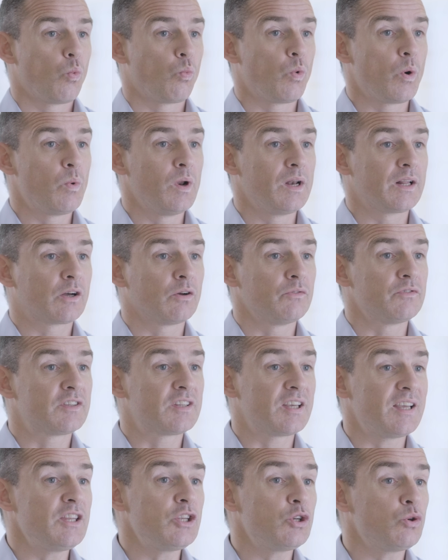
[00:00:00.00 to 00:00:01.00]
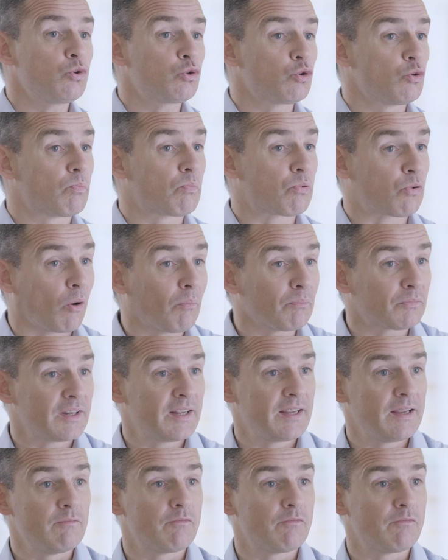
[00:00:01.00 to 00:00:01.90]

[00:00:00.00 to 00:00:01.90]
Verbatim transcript: We will continue to promptly